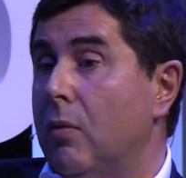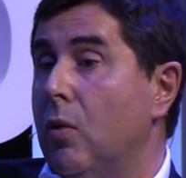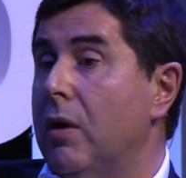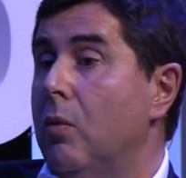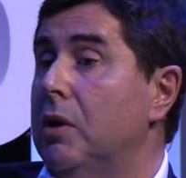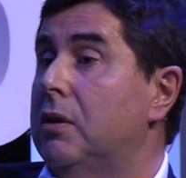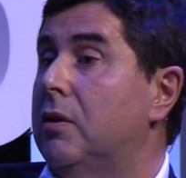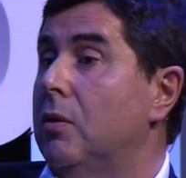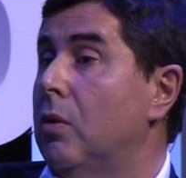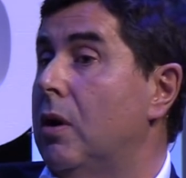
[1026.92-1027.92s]

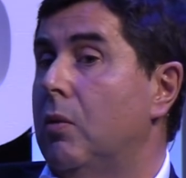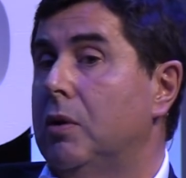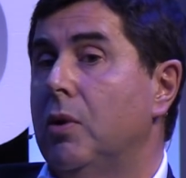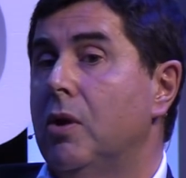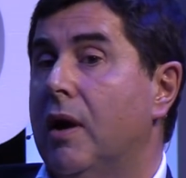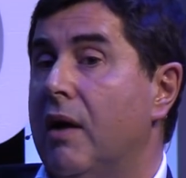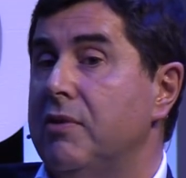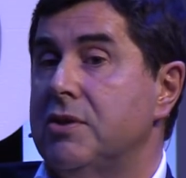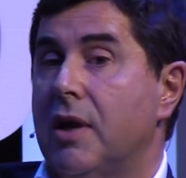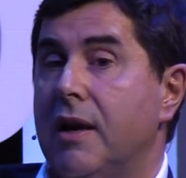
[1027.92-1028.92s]
What we don't have
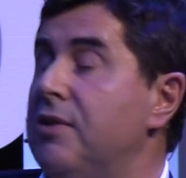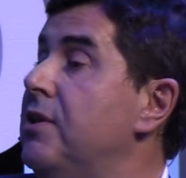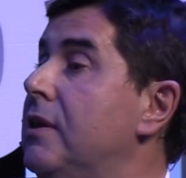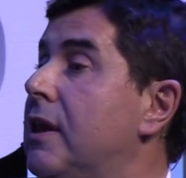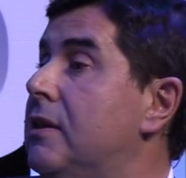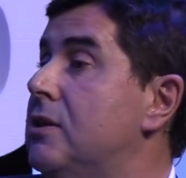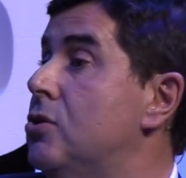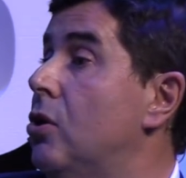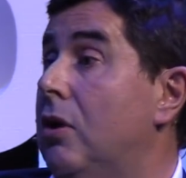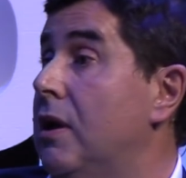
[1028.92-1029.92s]
is anything that is
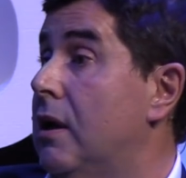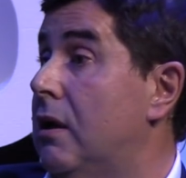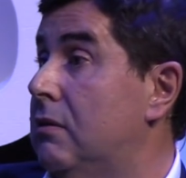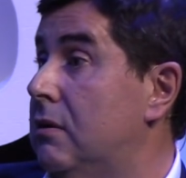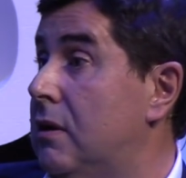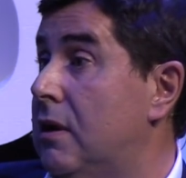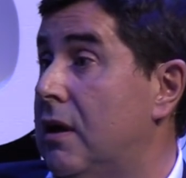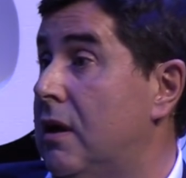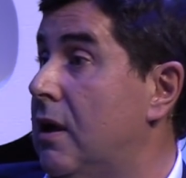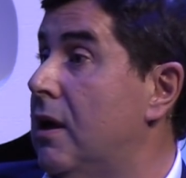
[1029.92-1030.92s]
not legal.
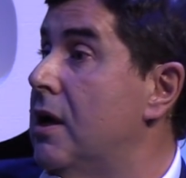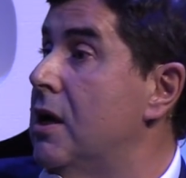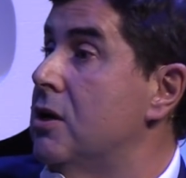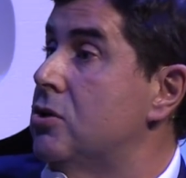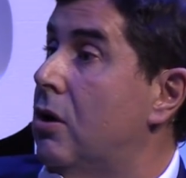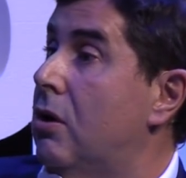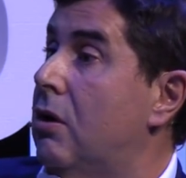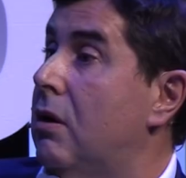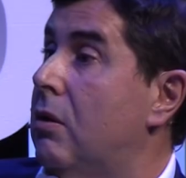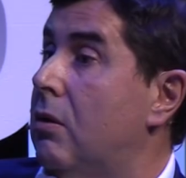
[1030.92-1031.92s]

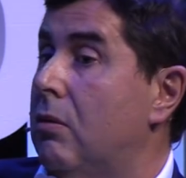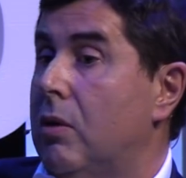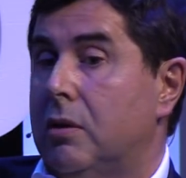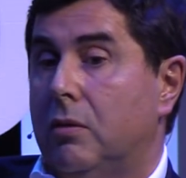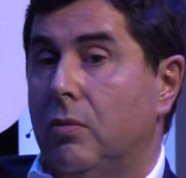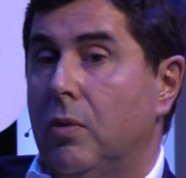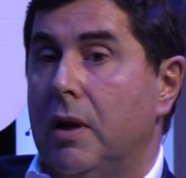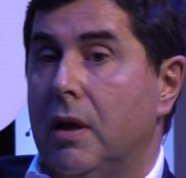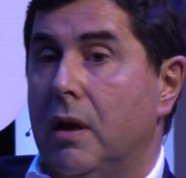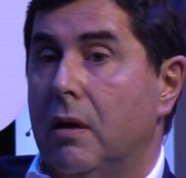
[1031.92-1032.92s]
So
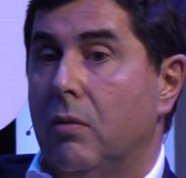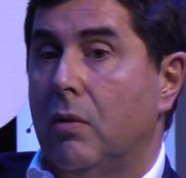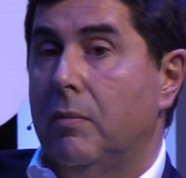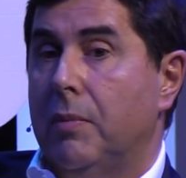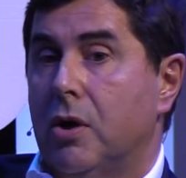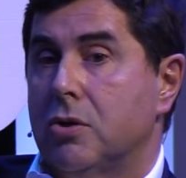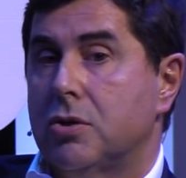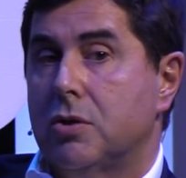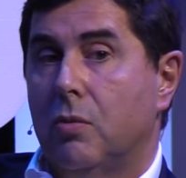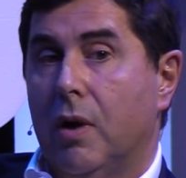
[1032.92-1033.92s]

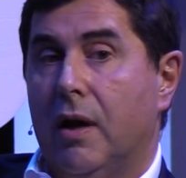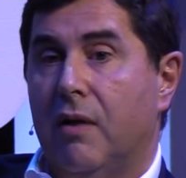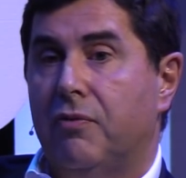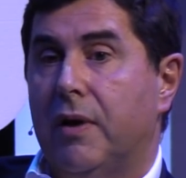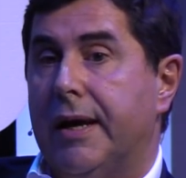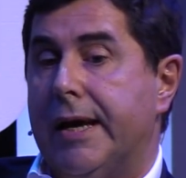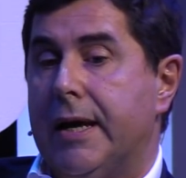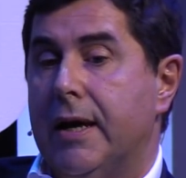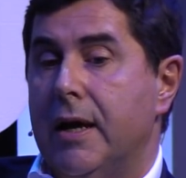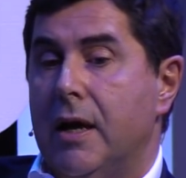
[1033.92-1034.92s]
because we have
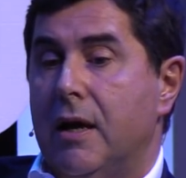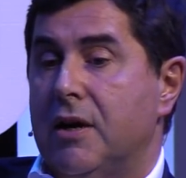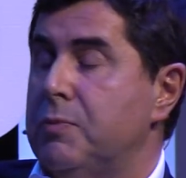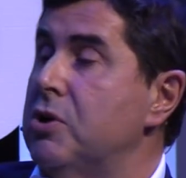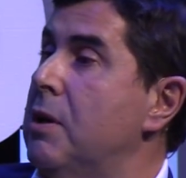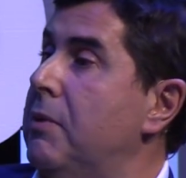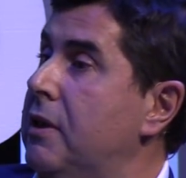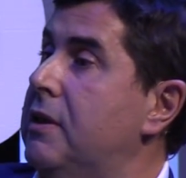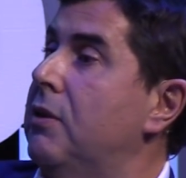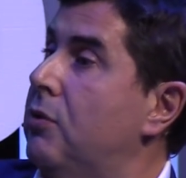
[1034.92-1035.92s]

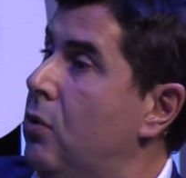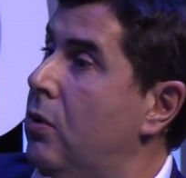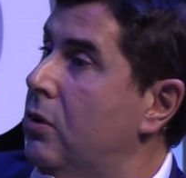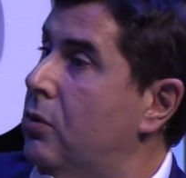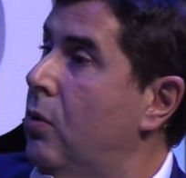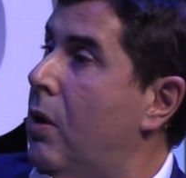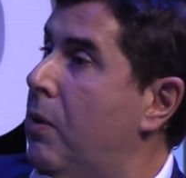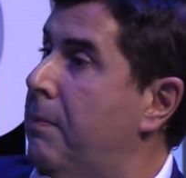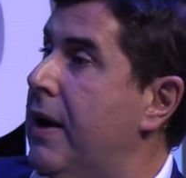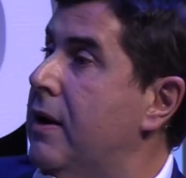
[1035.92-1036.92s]
responsibility to
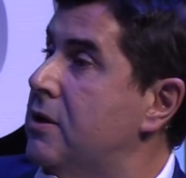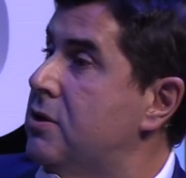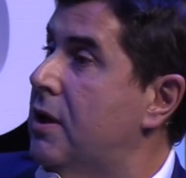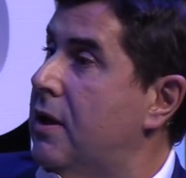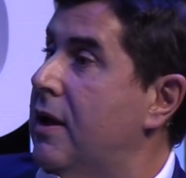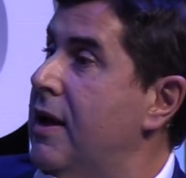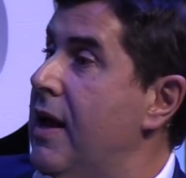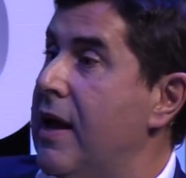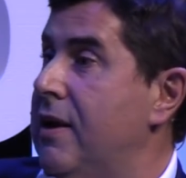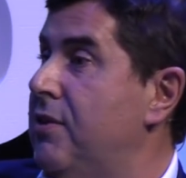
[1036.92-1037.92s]
our partners,
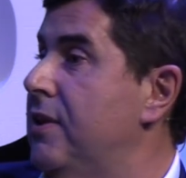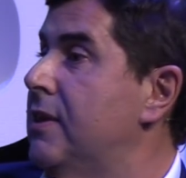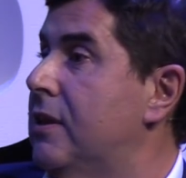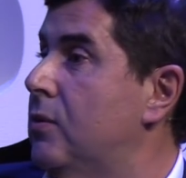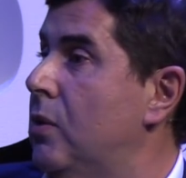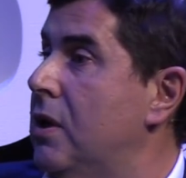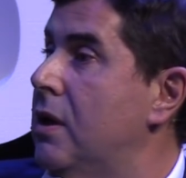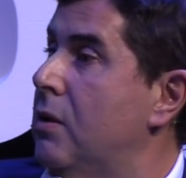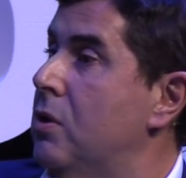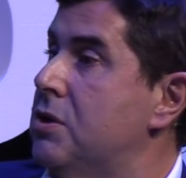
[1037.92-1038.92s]
anything that
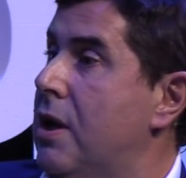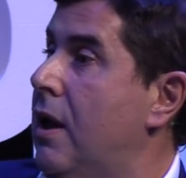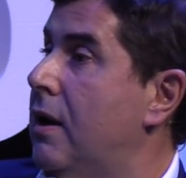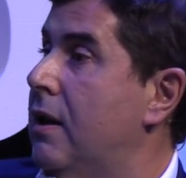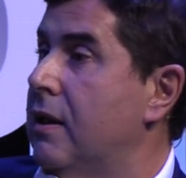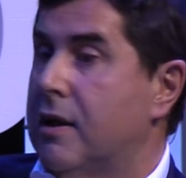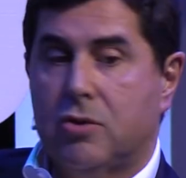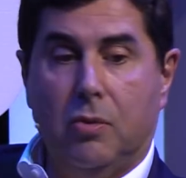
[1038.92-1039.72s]
we sell, it